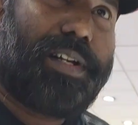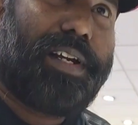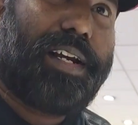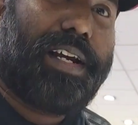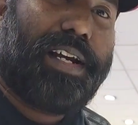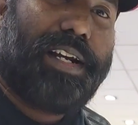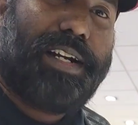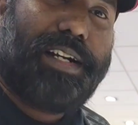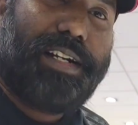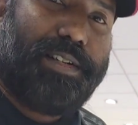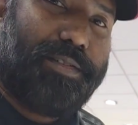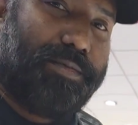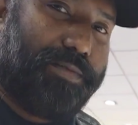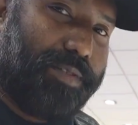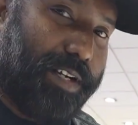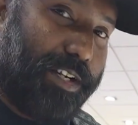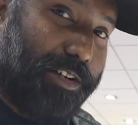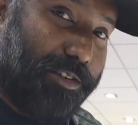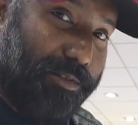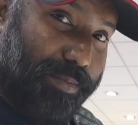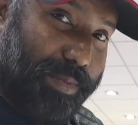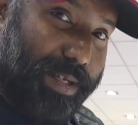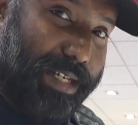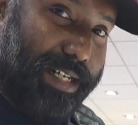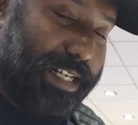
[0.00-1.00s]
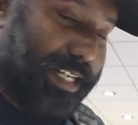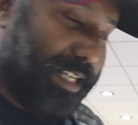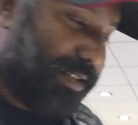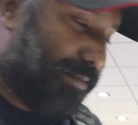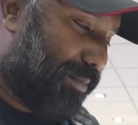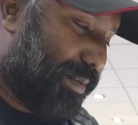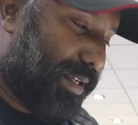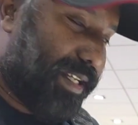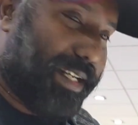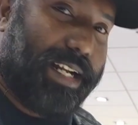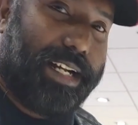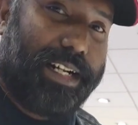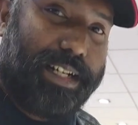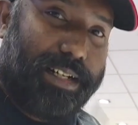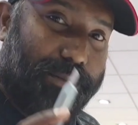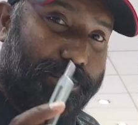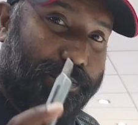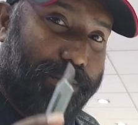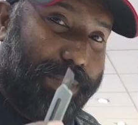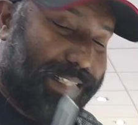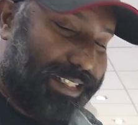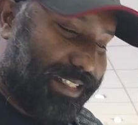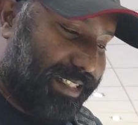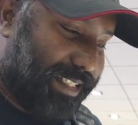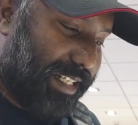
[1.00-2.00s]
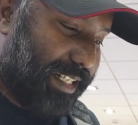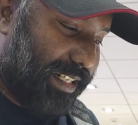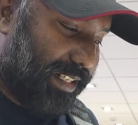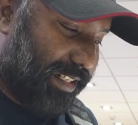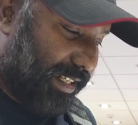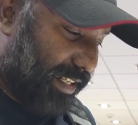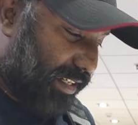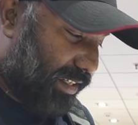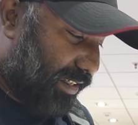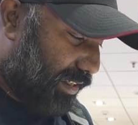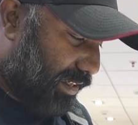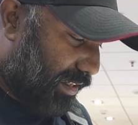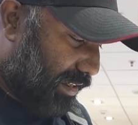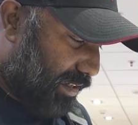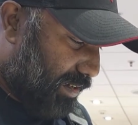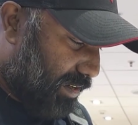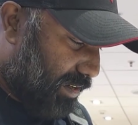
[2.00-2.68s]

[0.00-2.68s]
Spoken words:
and a friend of mine helped me get the best deal here.